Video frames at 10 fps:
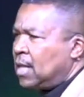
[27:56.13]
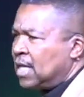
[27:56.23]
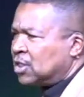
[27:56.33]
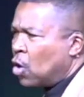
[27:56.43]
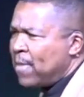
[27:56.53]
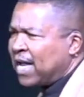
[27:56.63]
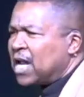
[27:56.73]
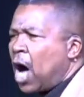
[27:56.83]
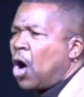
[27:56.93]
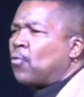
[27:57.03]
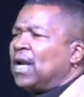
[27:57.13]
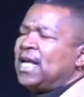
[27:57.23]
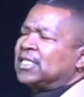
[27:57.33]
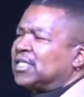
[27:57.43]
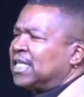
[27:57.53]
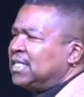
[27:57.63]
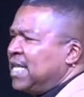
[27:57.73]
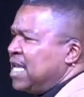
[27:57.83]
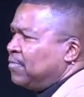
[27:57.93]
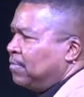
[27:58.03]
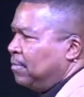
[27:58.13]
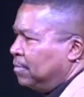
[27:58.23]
And don't make it all religious and deep.